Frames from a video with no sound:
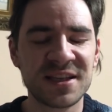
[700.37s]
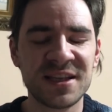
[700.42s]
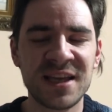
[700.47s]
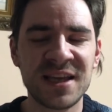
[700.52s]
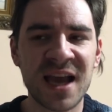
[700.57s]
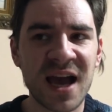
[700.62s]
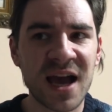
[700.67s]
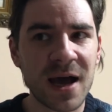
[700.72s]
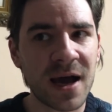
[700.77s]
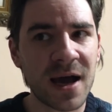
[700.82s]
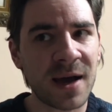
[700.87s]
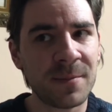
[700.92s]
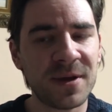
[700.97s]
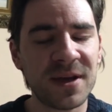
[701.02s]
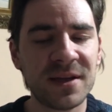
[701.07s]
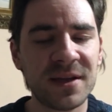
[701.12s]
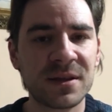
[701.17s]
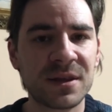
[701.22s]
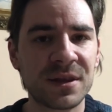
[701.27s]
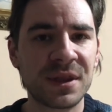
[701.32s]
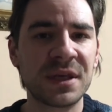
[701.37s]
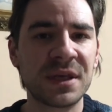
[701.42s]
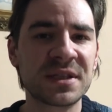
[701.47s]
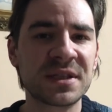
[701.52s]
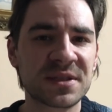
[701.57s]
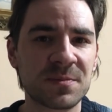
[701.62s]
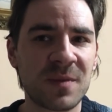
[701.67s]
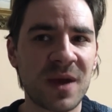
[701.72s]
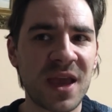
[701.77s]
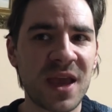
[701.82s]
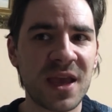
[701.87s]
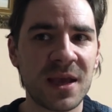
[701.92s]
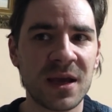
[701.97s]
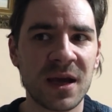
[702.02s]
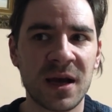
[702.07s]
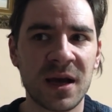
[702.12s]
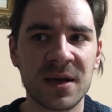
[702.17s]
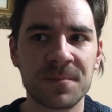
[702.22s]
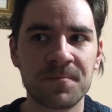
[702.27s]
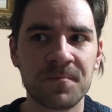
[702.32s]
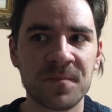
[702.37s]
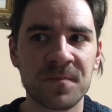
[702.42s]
Yeah, I mean, things may uh,